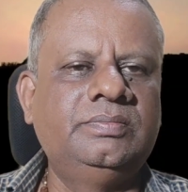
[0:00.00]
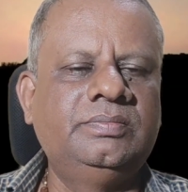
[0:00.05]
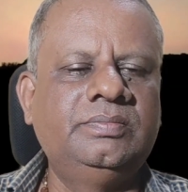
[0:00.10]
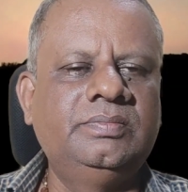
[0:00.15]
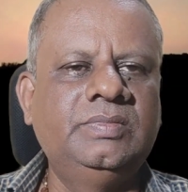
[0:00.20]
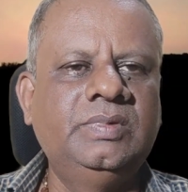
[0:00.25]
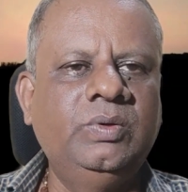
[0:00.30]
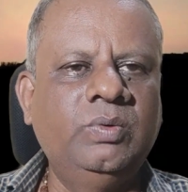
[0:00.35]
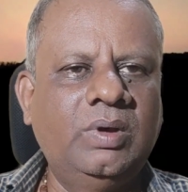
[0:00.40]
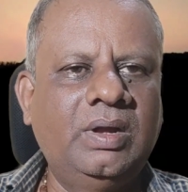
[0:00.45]

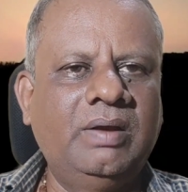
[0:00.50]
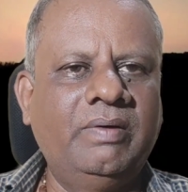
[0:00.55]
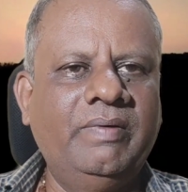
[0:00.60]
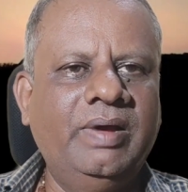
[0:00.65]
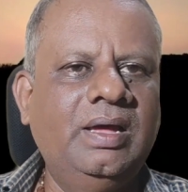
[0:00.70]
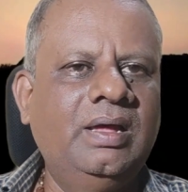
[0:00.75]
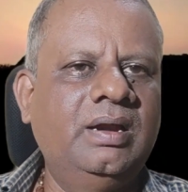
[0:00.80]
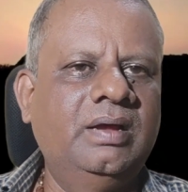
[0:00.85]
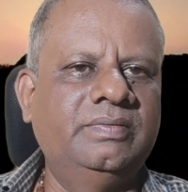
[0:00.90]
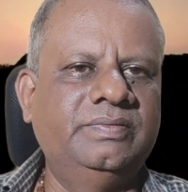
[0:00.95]
You are aware
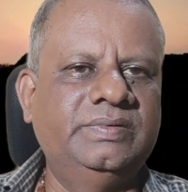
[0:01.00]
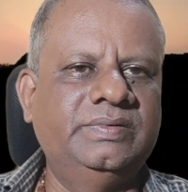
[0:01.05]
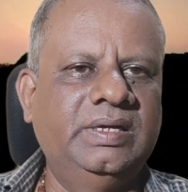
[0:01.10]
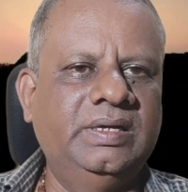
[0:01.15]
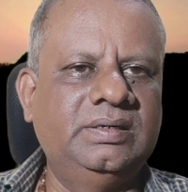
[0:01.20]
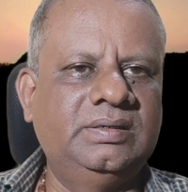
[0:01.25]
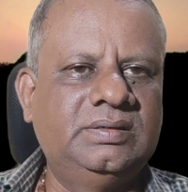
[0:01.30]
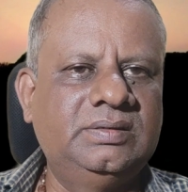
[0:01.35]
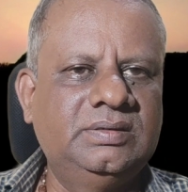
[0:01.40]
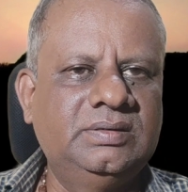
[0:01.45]
of that.
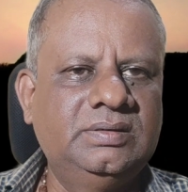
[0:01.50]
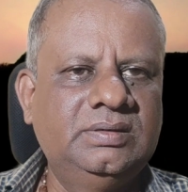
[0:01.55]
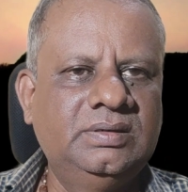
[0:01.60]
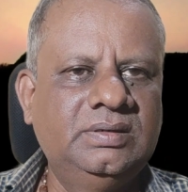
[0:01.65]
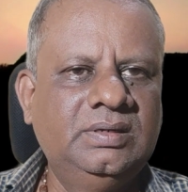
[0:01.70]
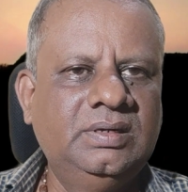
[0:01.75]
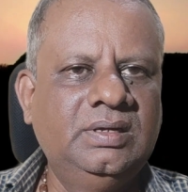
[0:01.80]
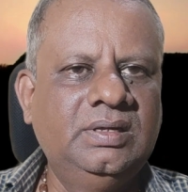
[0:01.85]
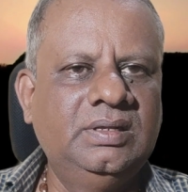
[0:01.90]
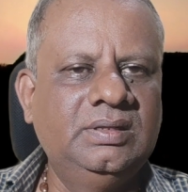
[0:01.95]

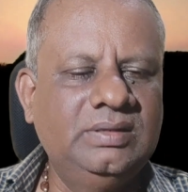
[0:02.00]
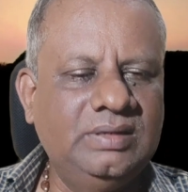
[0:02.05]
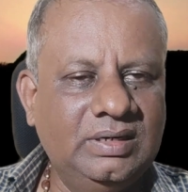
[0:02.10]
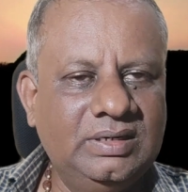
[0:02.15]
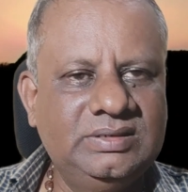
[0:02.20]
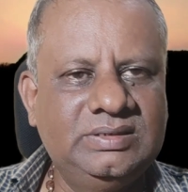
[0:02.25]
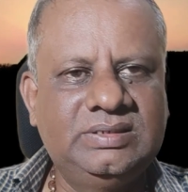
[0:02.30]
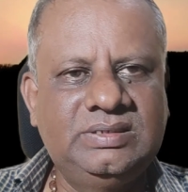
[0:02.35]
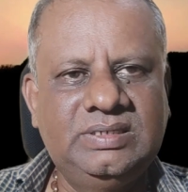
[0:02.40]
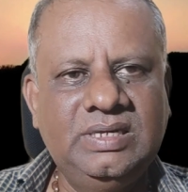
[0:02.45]
That is
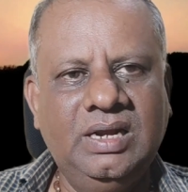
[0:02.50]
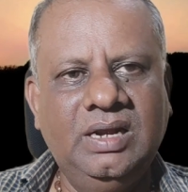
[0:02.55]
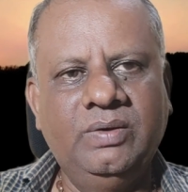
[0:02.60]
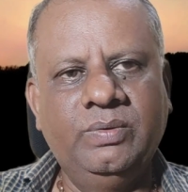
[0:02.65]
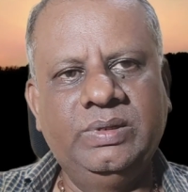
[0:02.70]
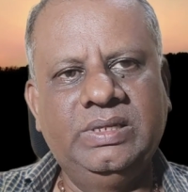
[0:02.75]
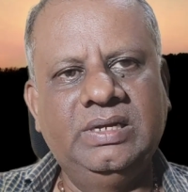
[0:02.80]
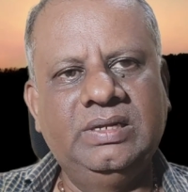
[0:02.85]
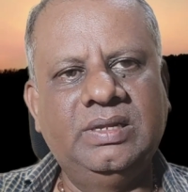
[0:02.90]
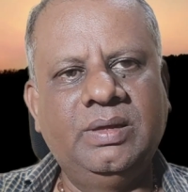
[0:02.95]
still
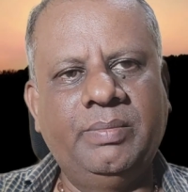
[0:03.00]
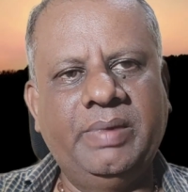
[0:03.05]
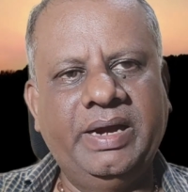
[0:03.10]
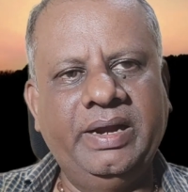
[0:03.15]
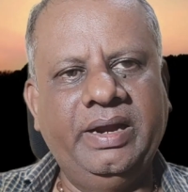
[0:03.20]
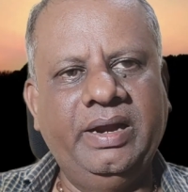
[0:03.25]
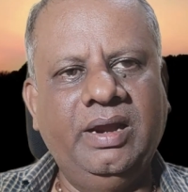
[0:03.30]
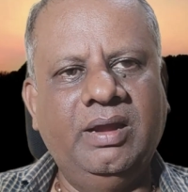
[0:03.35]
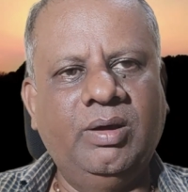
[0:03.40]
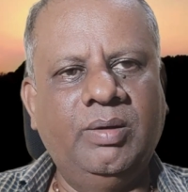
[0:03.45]
within the
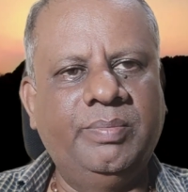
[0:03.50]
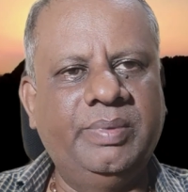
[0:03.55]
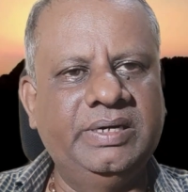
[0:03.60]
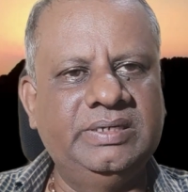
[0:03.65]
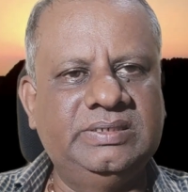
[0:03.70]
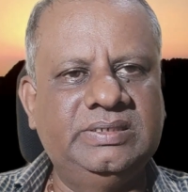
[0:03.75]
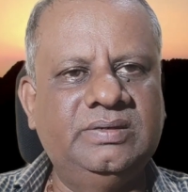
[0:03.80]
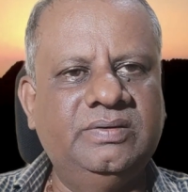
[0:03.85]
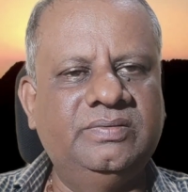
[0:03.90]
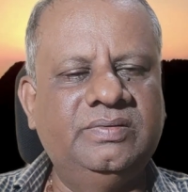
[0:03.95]
mind, operation
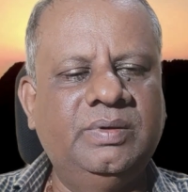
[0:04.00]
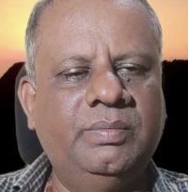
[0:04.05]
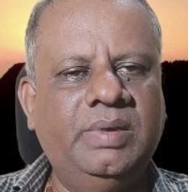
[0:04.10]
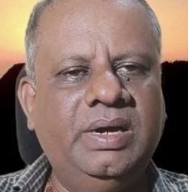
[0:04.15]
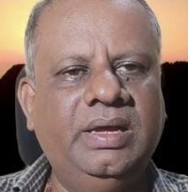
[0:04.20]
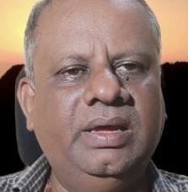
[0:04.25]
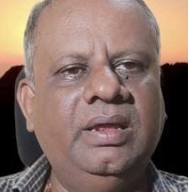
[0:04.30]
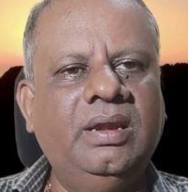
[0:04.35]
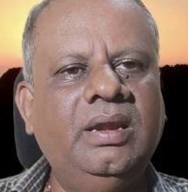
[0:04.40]
of the mind.